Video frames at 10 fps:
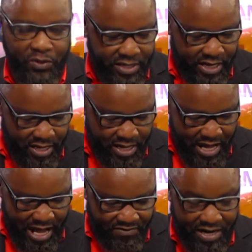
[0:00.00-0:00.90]
for today.
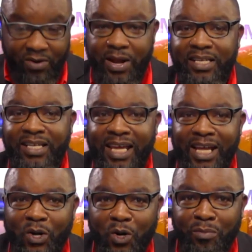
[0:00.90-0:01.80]
Have a great day
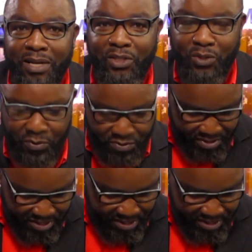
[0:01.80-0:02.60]
and God bless you.